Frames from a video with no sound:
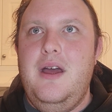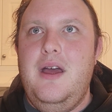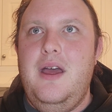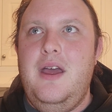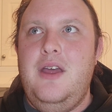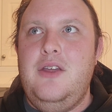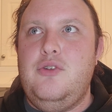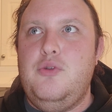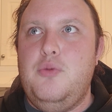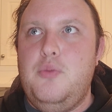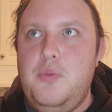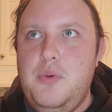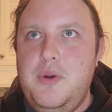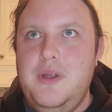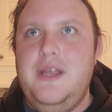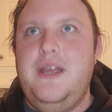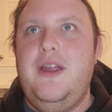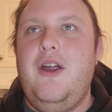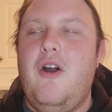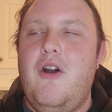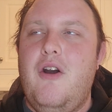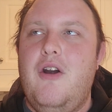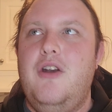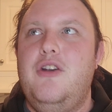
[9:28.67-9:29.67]
It's really
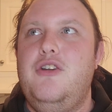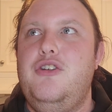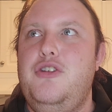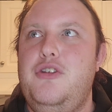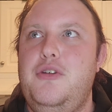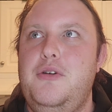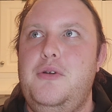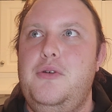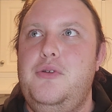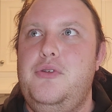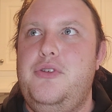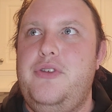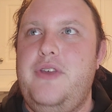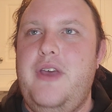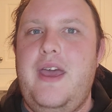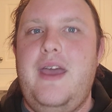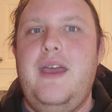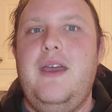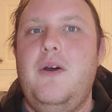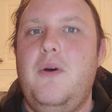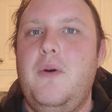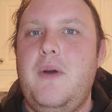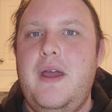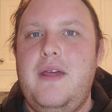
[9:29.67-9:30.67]
hard to
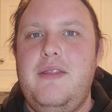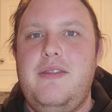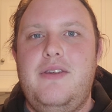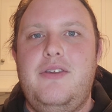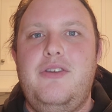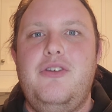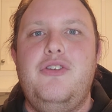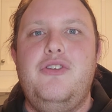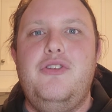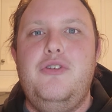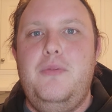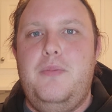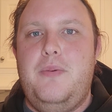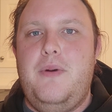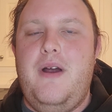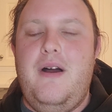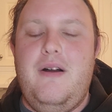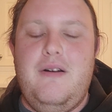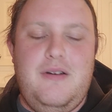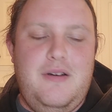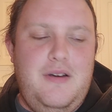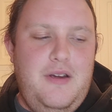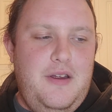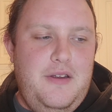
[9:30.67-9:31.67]
say, okay, this is super
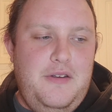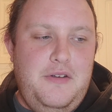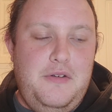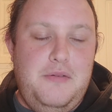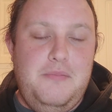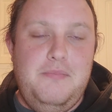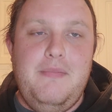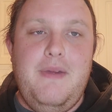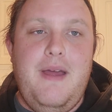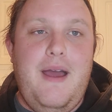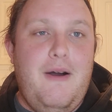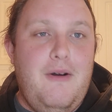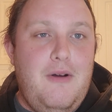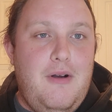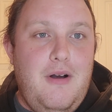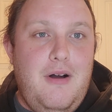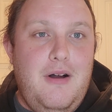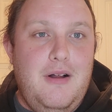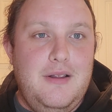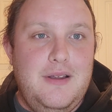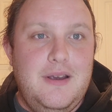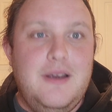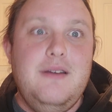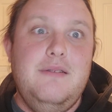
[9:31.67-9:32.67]

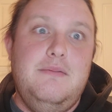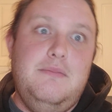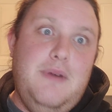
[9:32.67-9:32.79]
alcoholic.